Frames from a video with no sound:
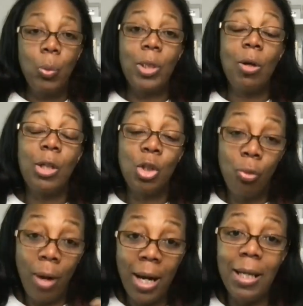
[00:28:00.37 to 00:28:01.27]
which I
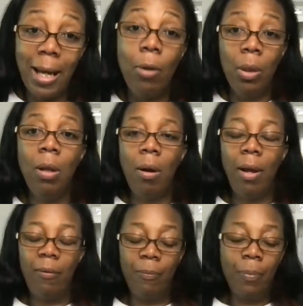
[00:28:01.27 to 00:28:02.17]
train out
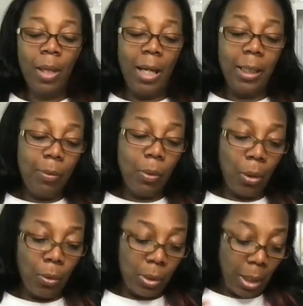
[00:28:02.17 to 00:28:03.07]
live. And in
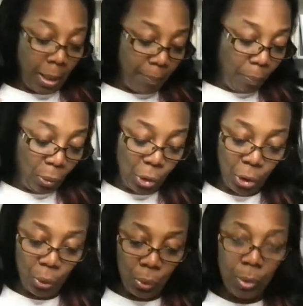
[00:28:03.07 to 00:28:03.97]
those um,
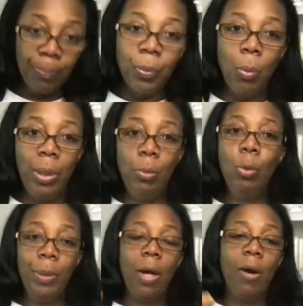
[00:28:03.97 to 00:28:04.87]
modules, we will
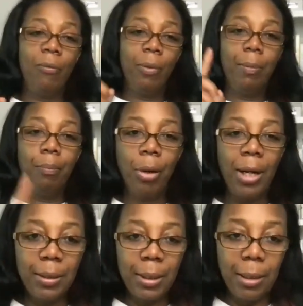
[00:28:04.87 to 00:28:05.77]
be covering
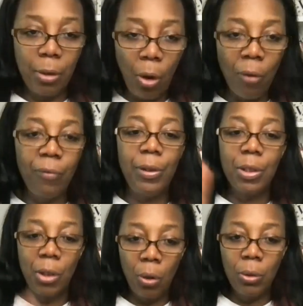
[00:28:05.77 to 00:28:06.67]
branding, offers,
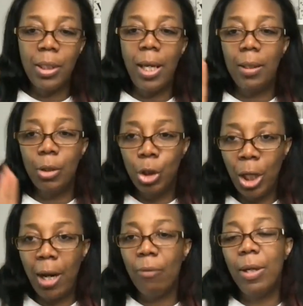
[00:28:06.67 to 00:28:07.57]
content,
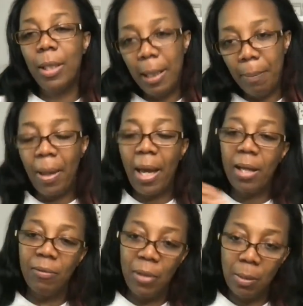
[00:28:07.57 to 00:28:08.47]
sharing,
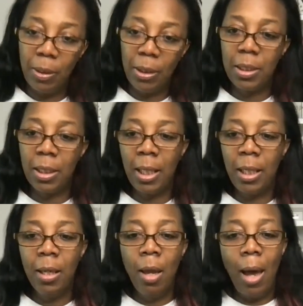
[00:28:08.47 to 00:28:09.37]
impact,
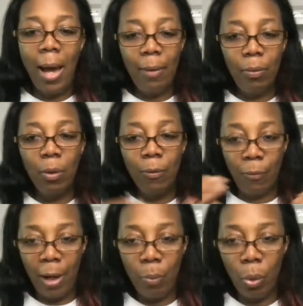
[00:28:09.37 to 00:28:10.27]
visibility, and the
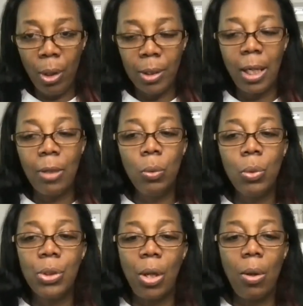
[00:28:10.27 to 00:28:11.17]
frameworks, and
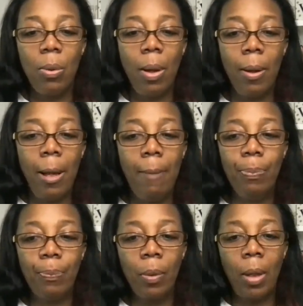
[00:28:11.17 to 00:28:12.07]
also
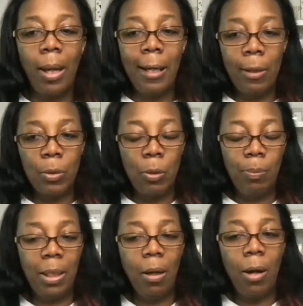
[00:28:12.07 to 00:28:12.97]
um, how to
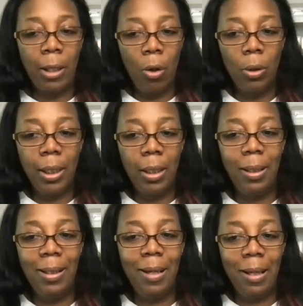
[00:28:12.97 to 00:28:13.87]
be
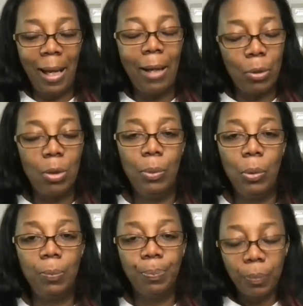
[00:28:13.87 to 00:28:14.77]
iconically accountable